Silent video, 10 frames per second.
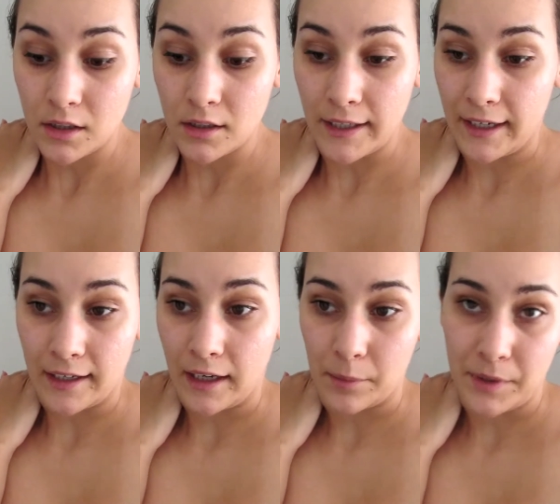like I
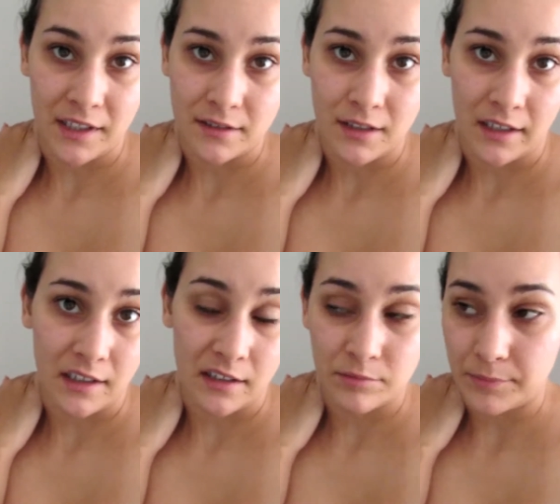can't paint at
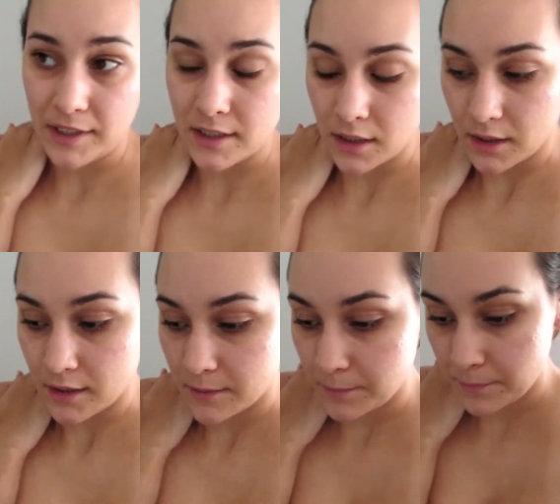night basically
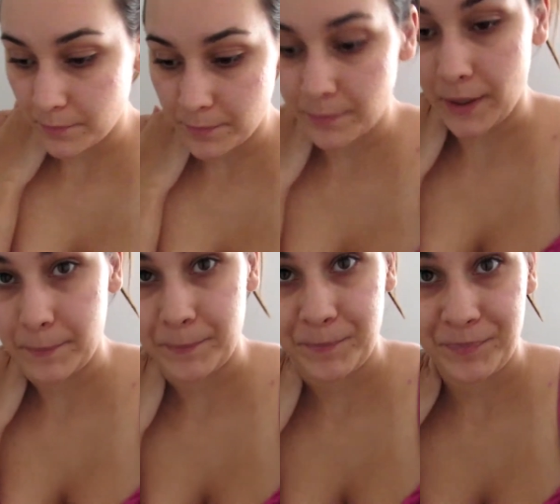but
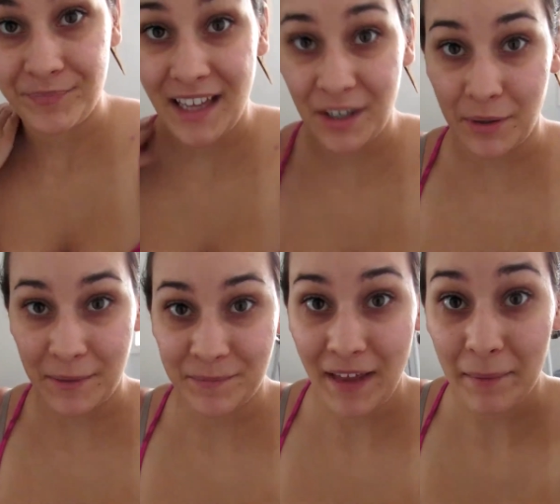anyway
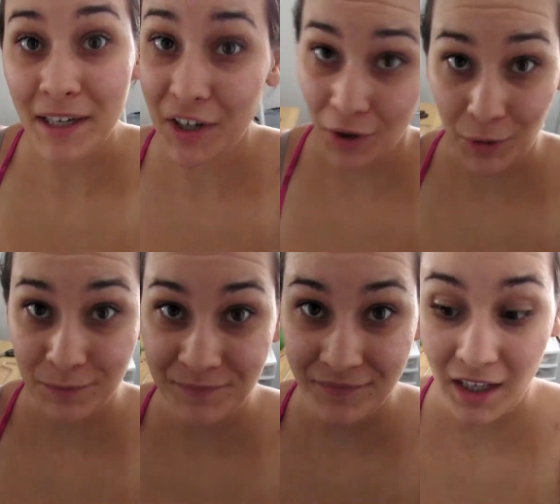I'm gonna
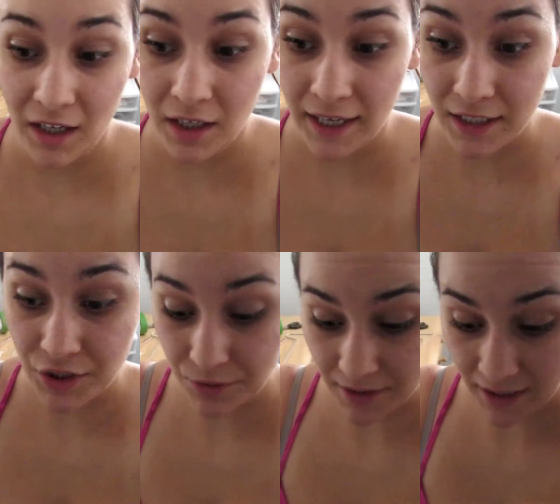go and
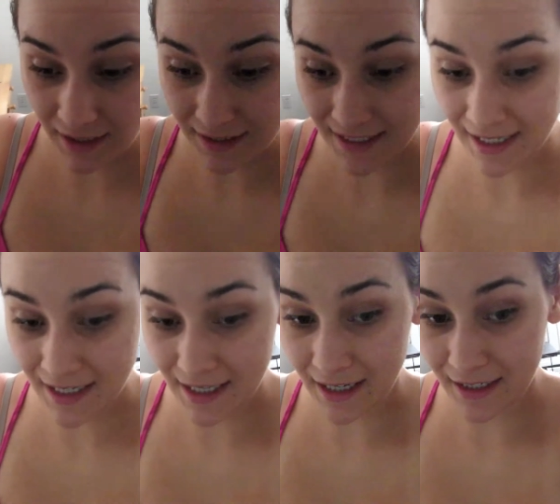do that
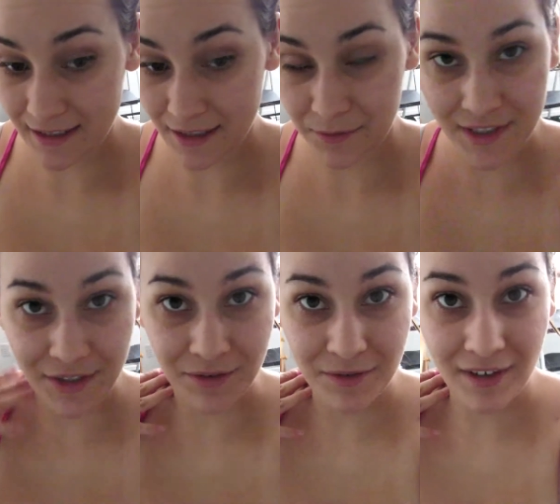and I guess I will see
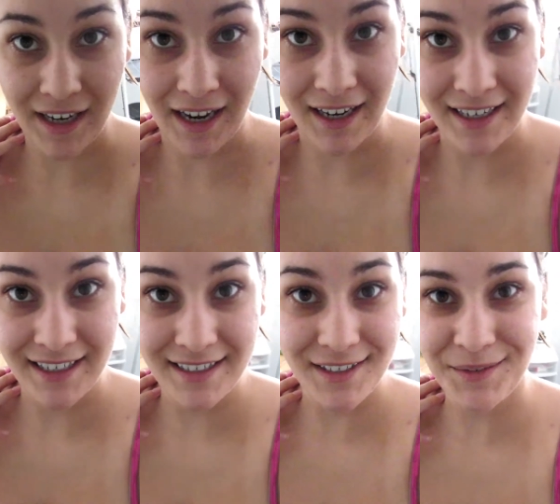you
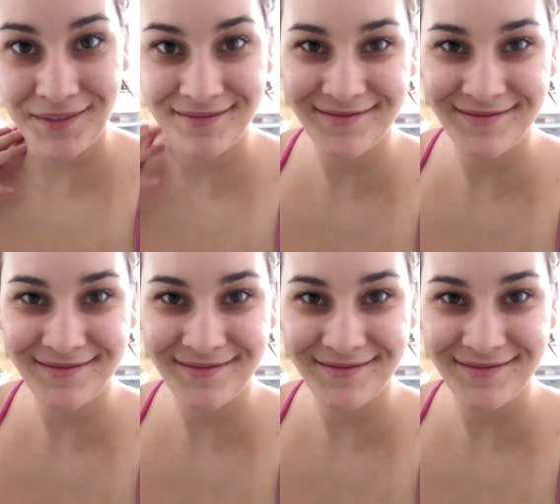guys soon